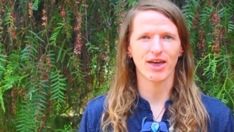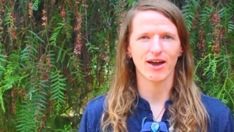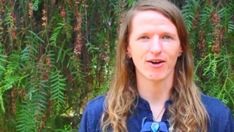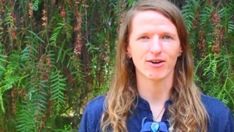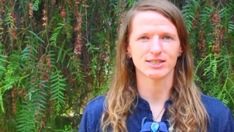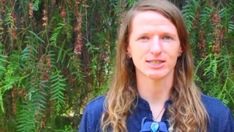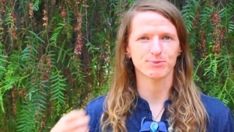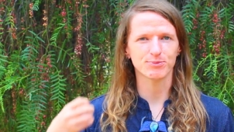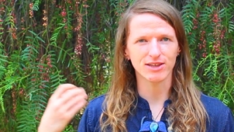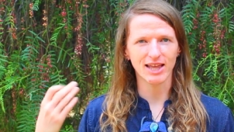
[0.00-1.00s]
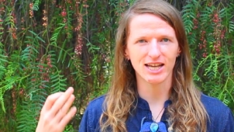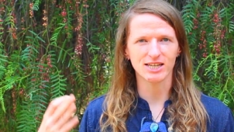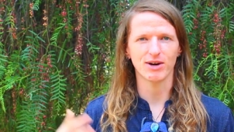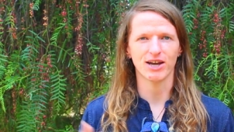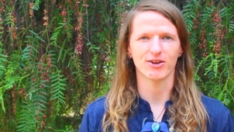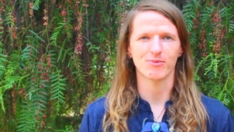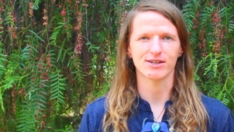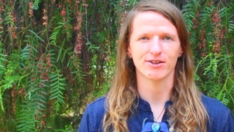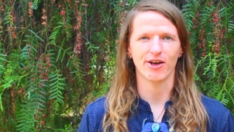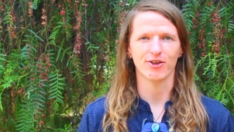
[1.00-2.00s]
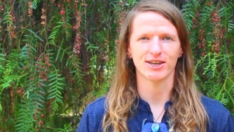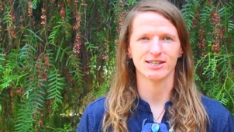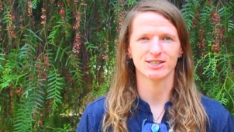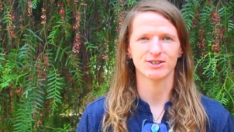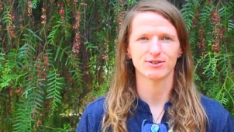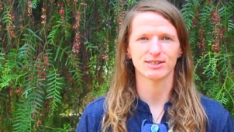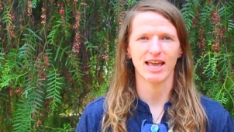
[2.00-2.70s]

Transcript: they are just plagued by their mental health issues